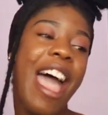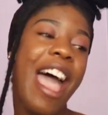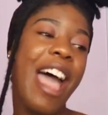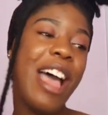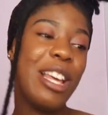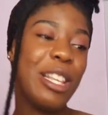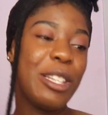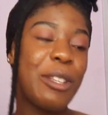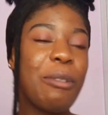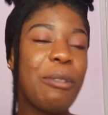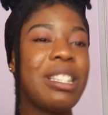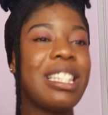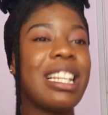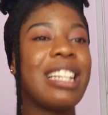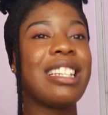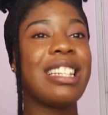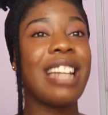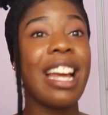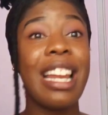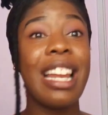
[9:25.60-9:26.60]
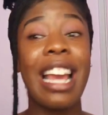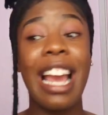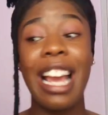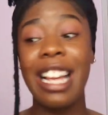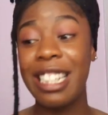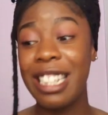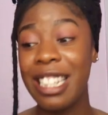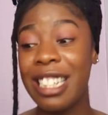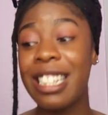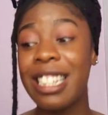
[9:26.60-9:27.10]
So we start running
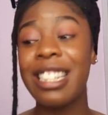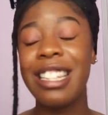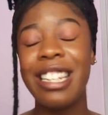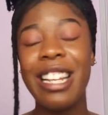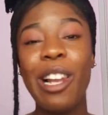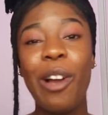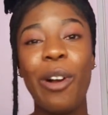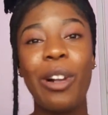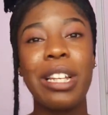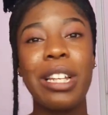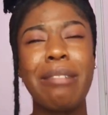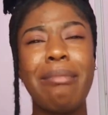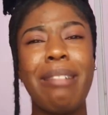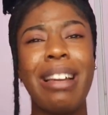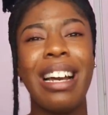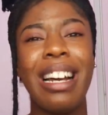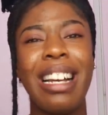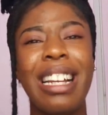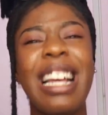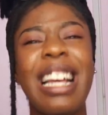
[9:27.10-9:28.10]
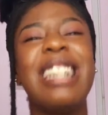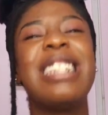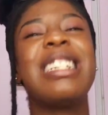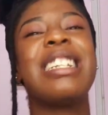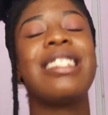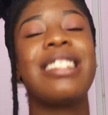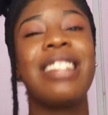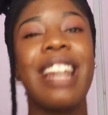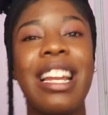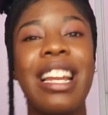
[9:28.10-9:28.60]
and she's still holding my hand and
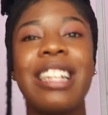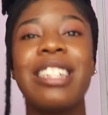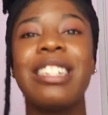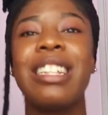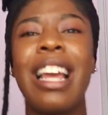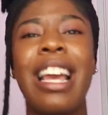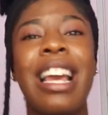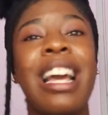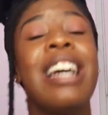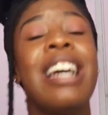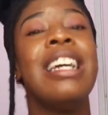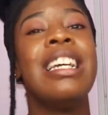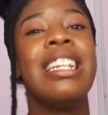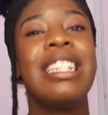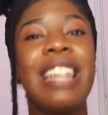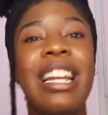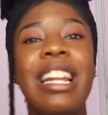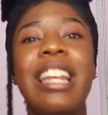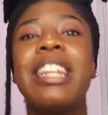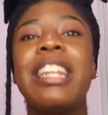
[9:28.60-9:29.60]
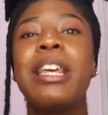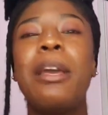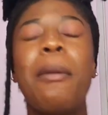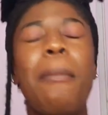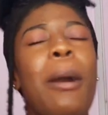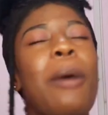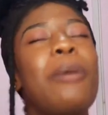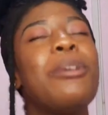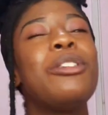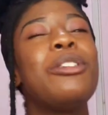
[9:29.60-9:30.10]
she's running. She's like, Shirlene,
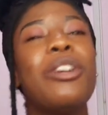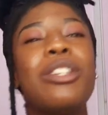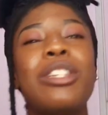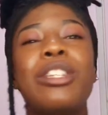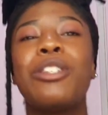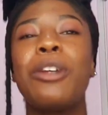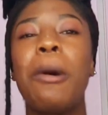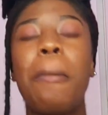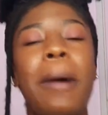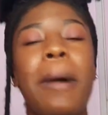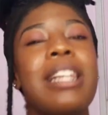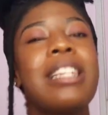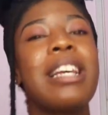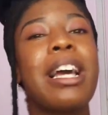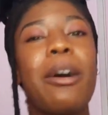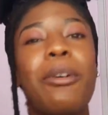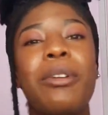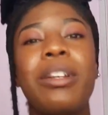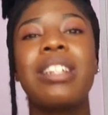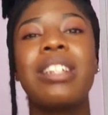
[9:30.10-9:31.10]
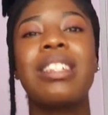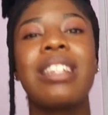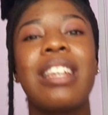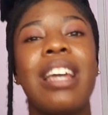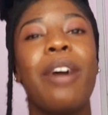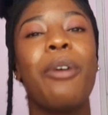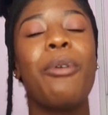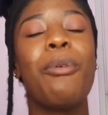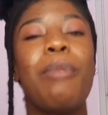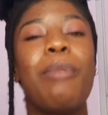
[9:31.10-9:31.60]
kimbe, don't stop. Ataka
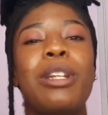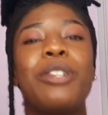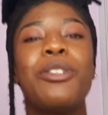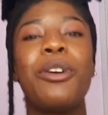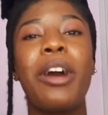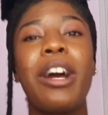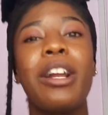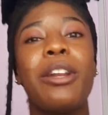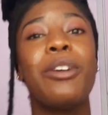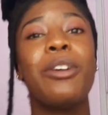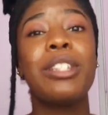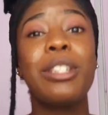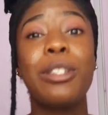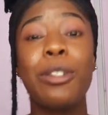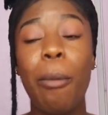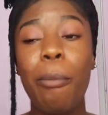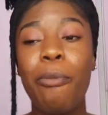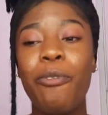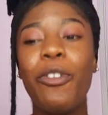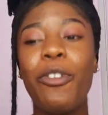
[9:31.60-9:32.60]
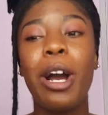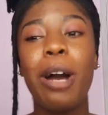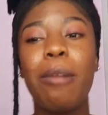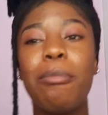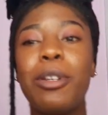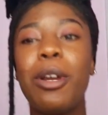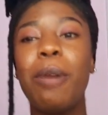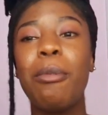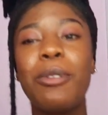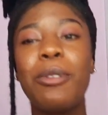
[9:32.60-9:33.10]
unasikia umechoka, don't stop. Funga
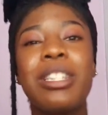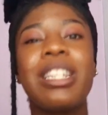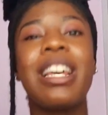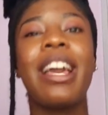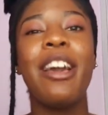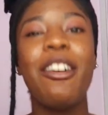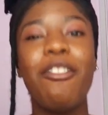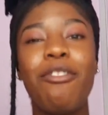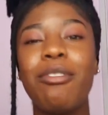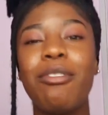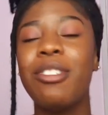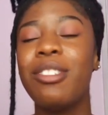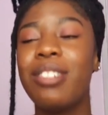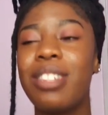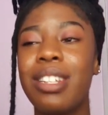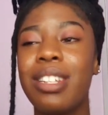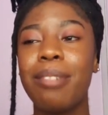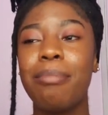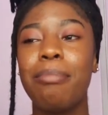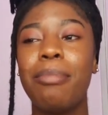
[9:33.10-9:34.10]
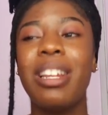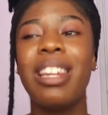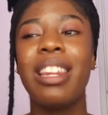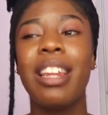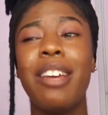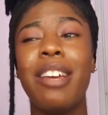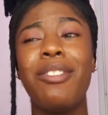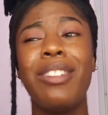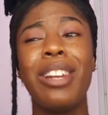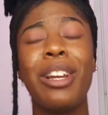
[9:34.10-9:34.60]
mdomo, usi breathe
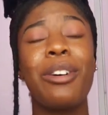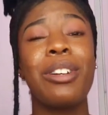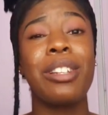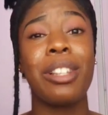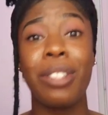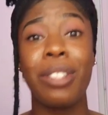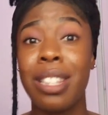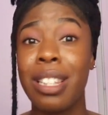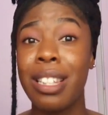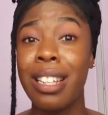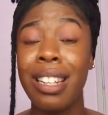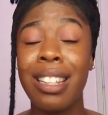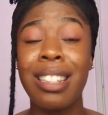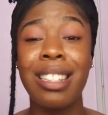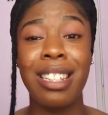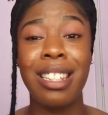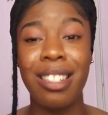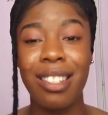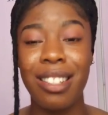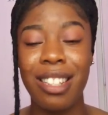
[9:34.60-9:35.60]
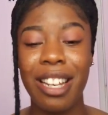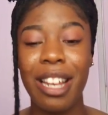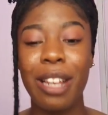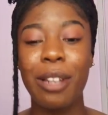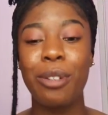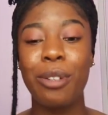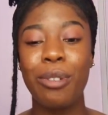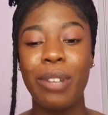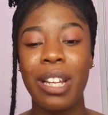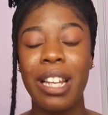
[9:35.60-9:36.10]
heavily because I was still trying
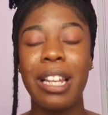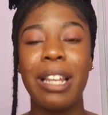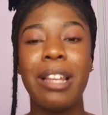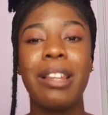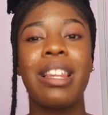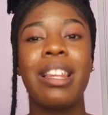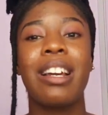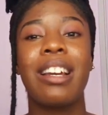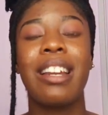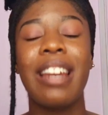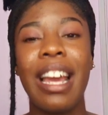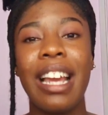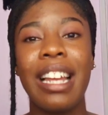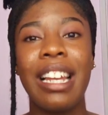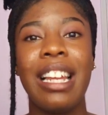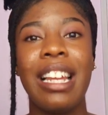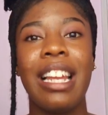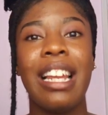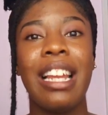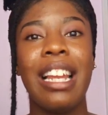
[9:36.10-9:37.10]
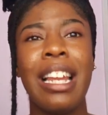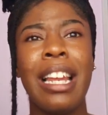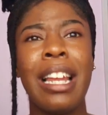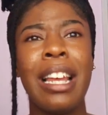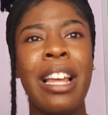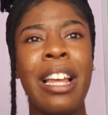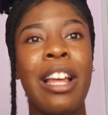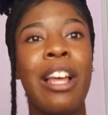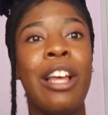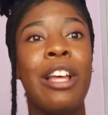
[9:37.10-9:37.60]
to nini, the crying
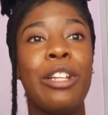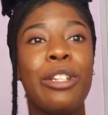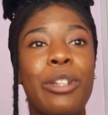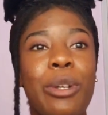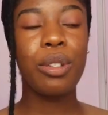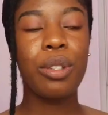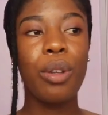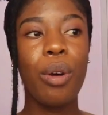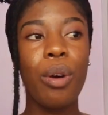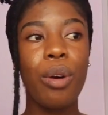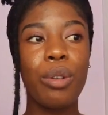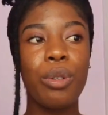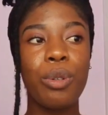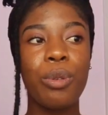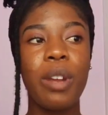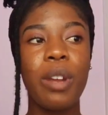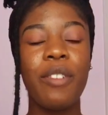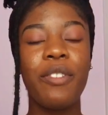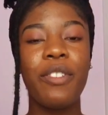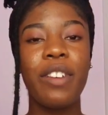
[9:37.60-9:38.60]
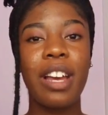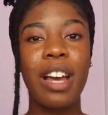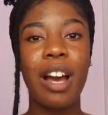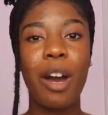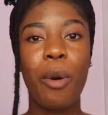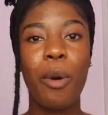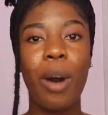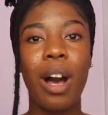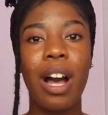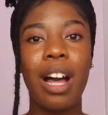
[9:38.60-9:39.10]
nini. So
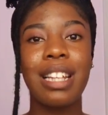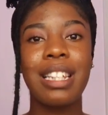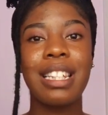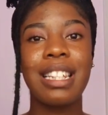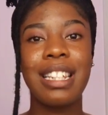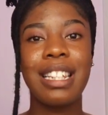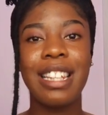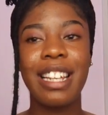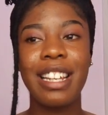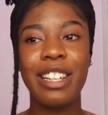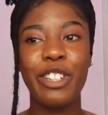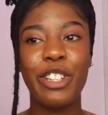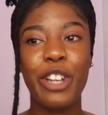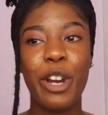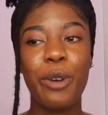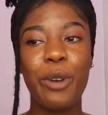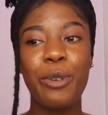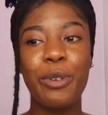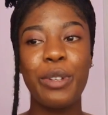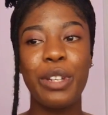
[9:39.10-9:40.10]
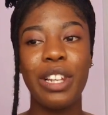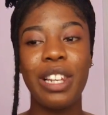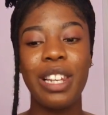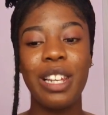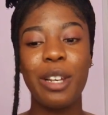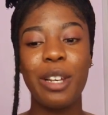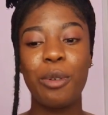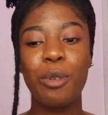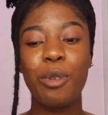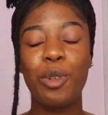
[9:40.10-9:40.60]
tunafika kwa stage ya
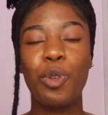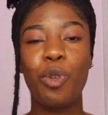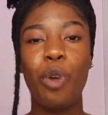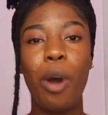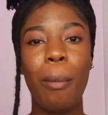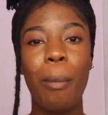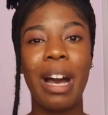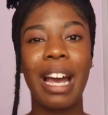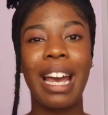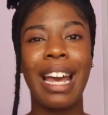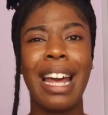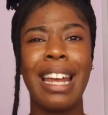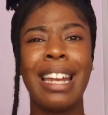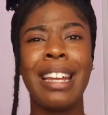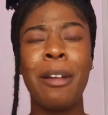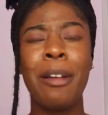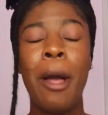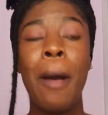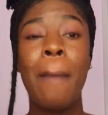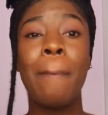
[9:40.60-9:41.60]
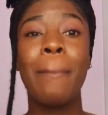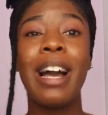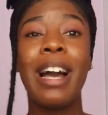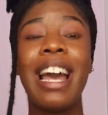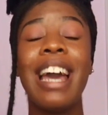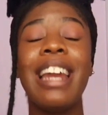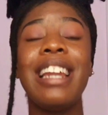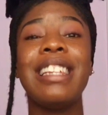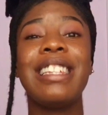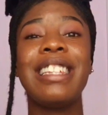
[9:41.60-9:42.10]
kunini, kuchukua magari.
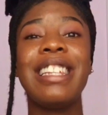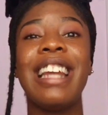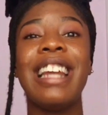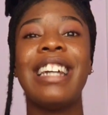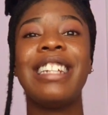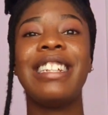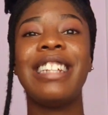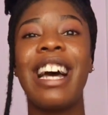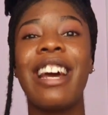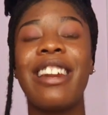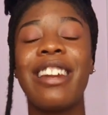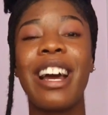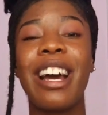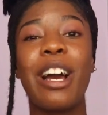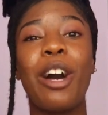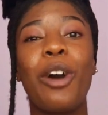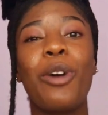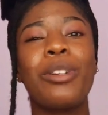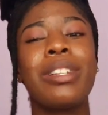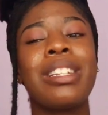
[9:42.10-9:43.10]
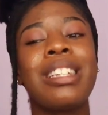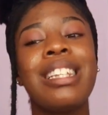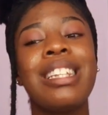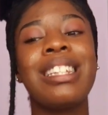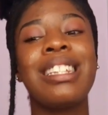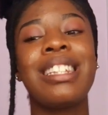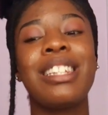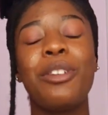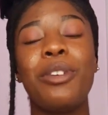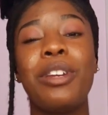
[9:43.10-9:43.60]
Magari zinajaa raka because
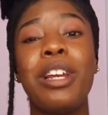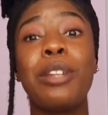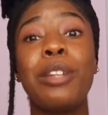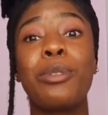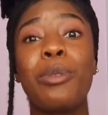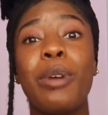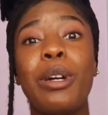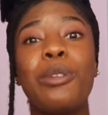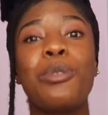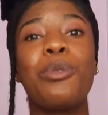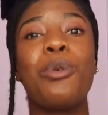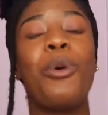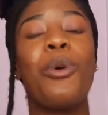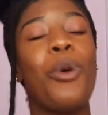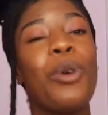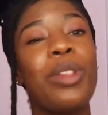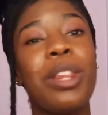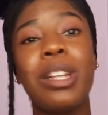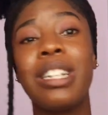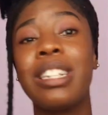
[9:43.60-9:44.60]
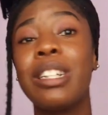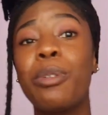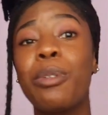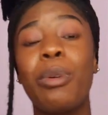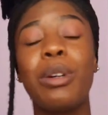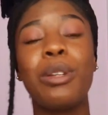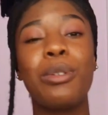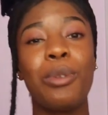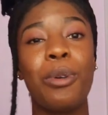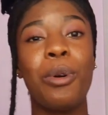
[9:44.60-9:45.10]
these students want to go. They
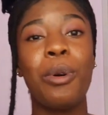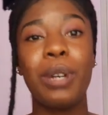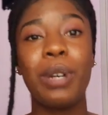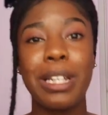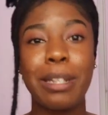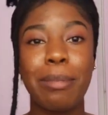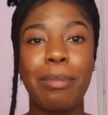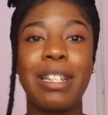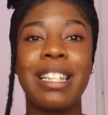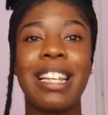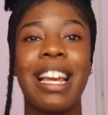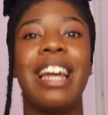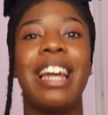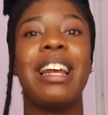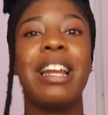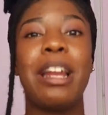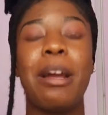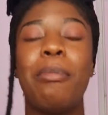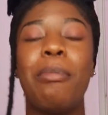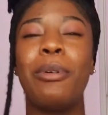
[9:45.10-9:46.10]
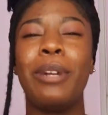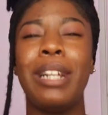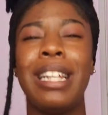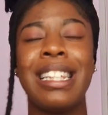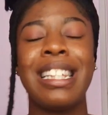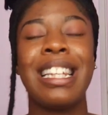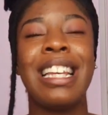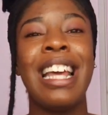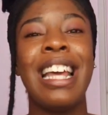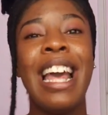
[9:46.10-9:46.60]
just want to go wasipatikana na
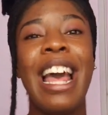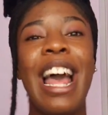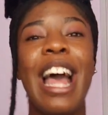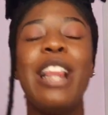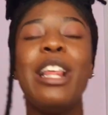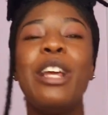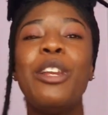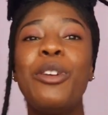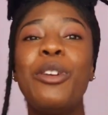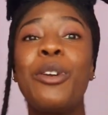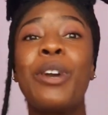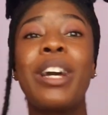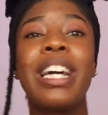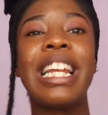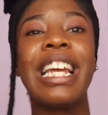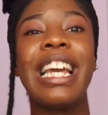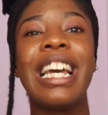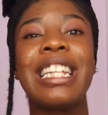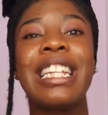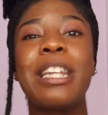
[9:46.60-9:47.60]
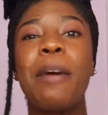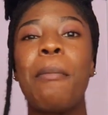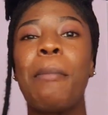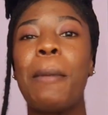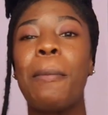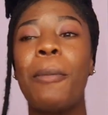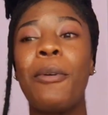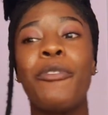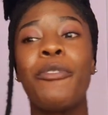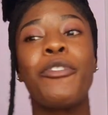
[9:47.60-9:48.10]
polisi. And then you can hear some
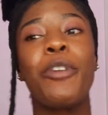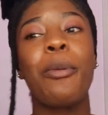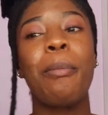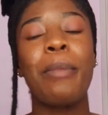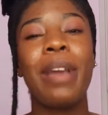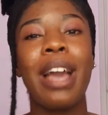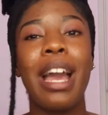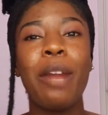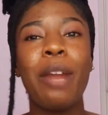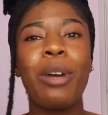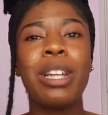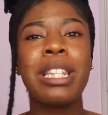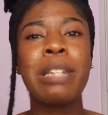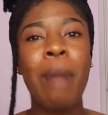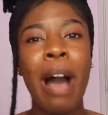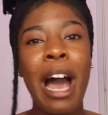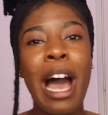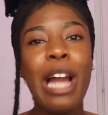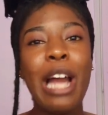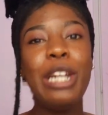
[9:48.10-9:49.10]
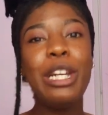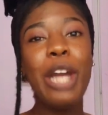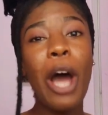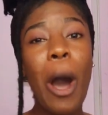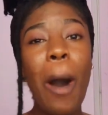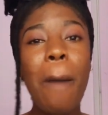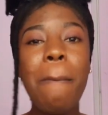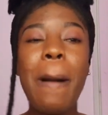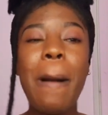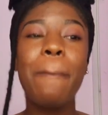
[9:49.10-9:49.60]
people from behind wakisema,
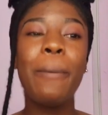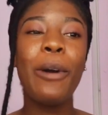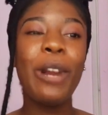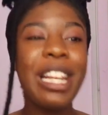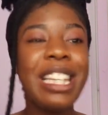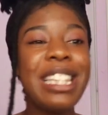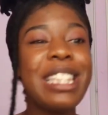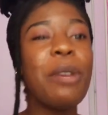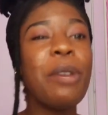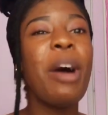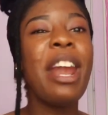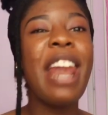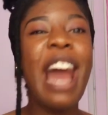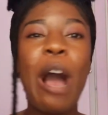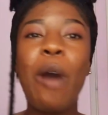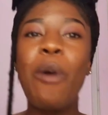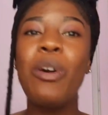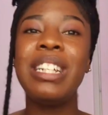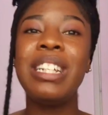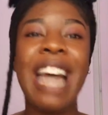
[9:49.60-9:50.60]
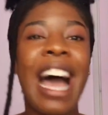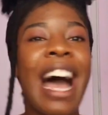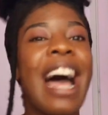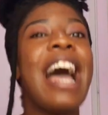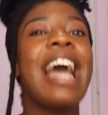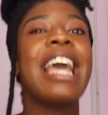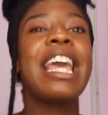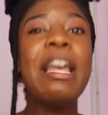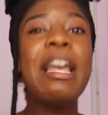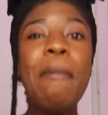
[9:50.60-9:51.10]
doma polisi wanakuja,
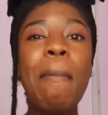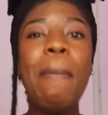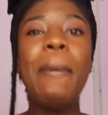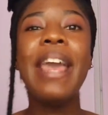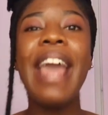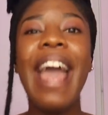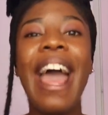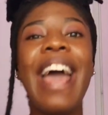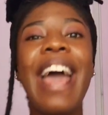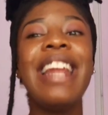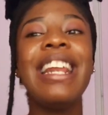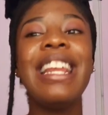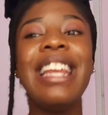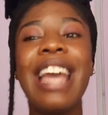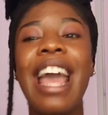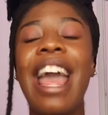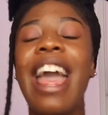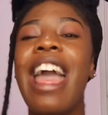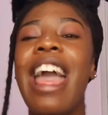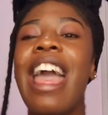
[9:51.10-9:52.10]
kimbieni.